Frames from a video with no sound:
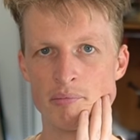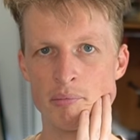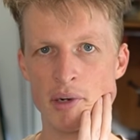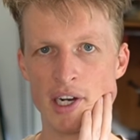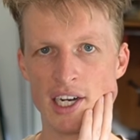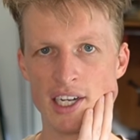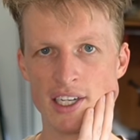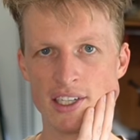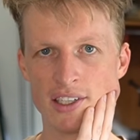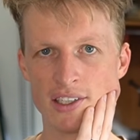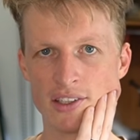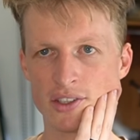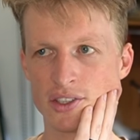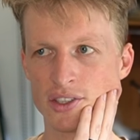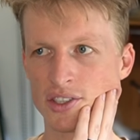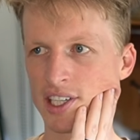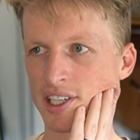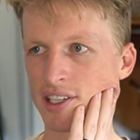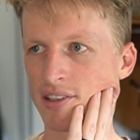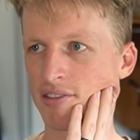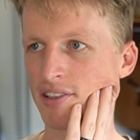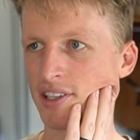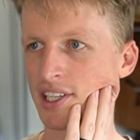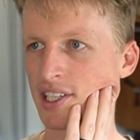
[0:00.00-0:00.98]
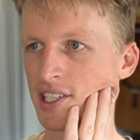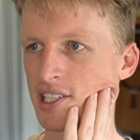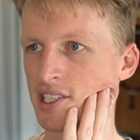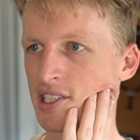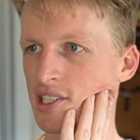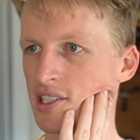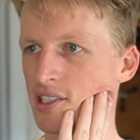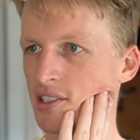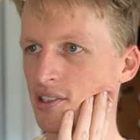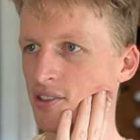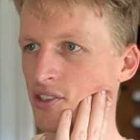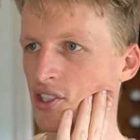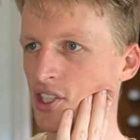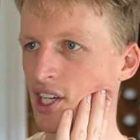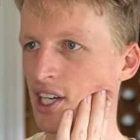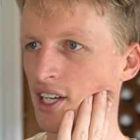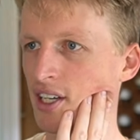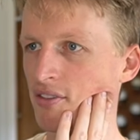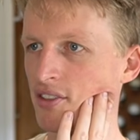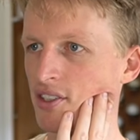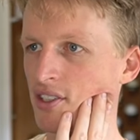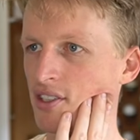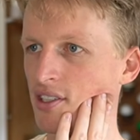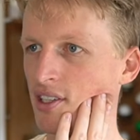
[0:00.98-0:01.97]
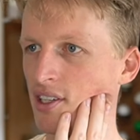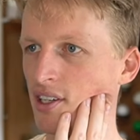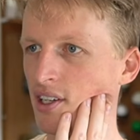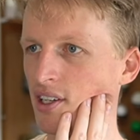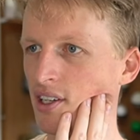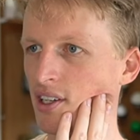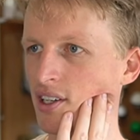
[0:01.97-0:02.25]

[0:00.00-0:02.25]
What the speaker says: buying those like flex shafts.